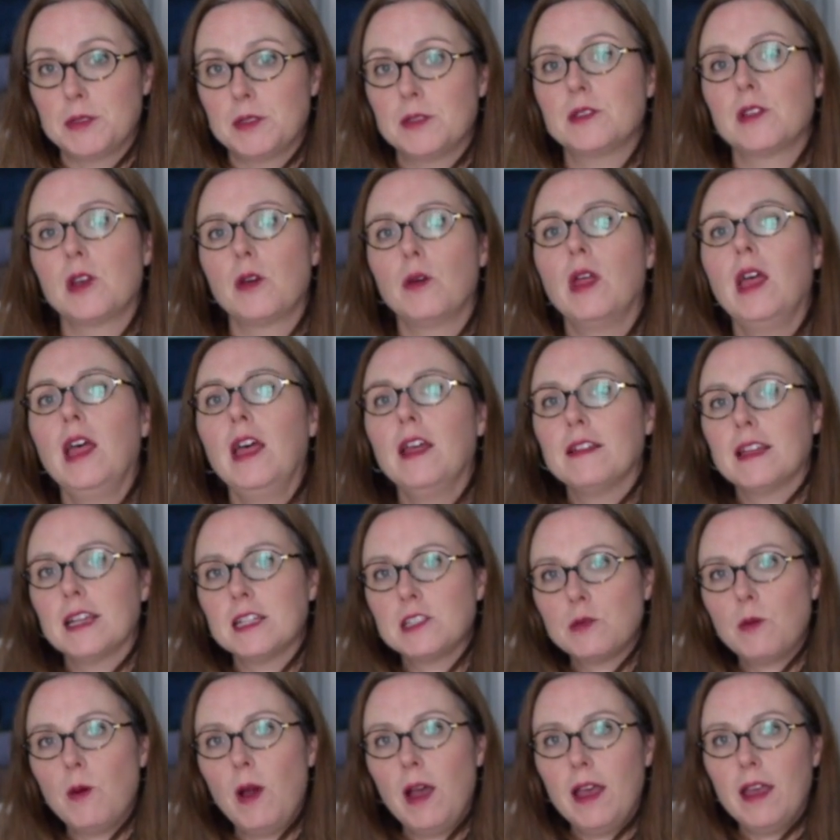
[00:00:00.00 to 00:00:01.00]
So
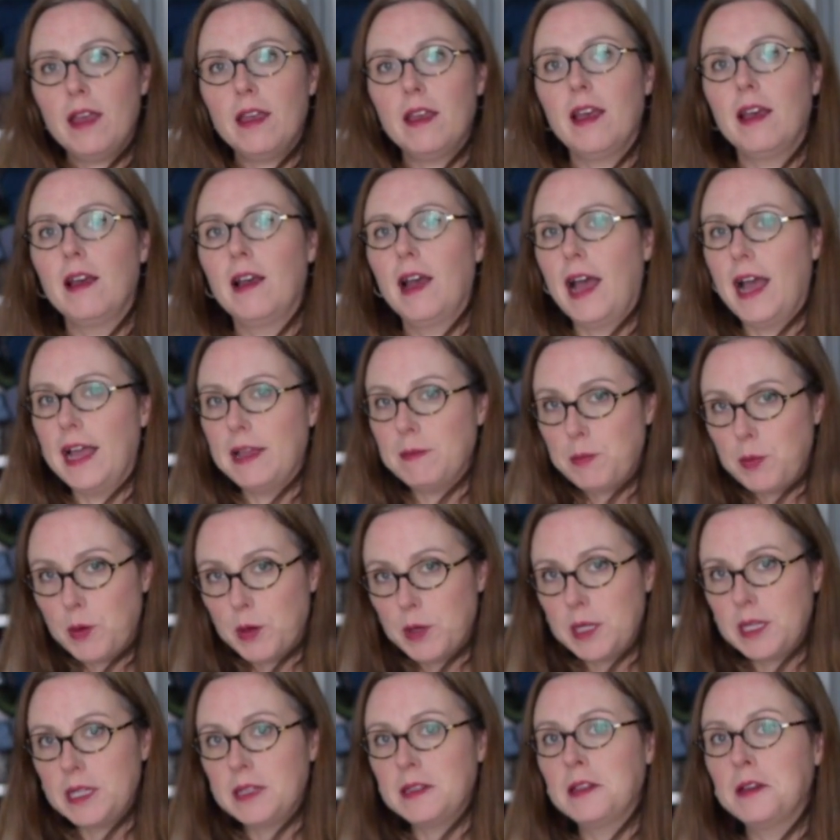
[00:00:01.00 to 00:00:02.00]
that's why I
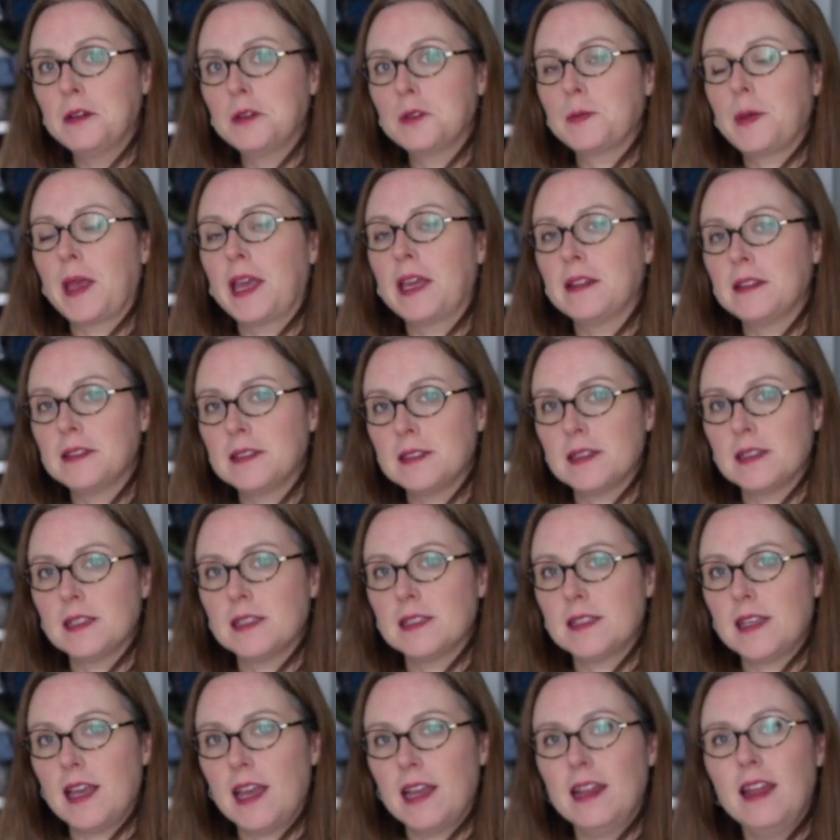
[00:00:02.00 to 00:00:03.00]
put in those panels at the
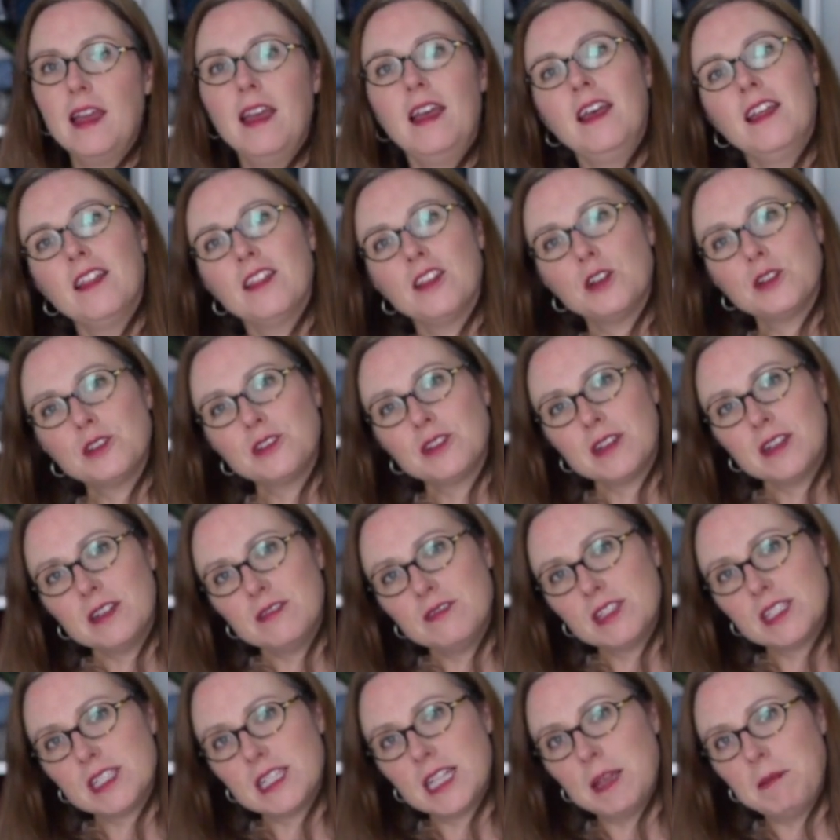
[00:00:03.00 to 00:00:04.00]
side. They're also kind
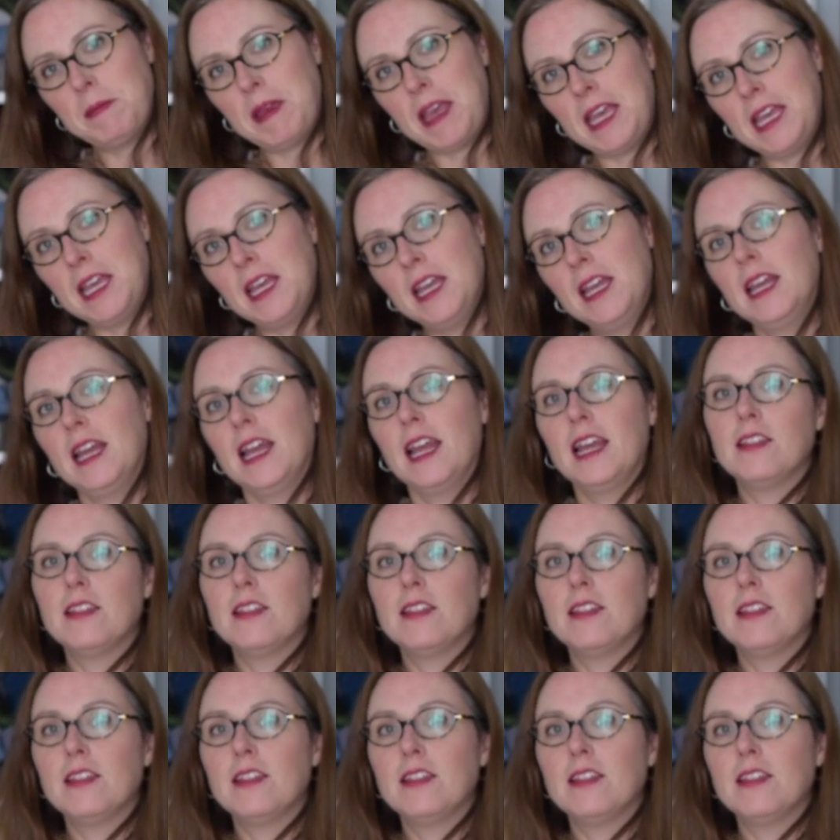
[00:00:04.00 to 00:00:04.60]
of slimming.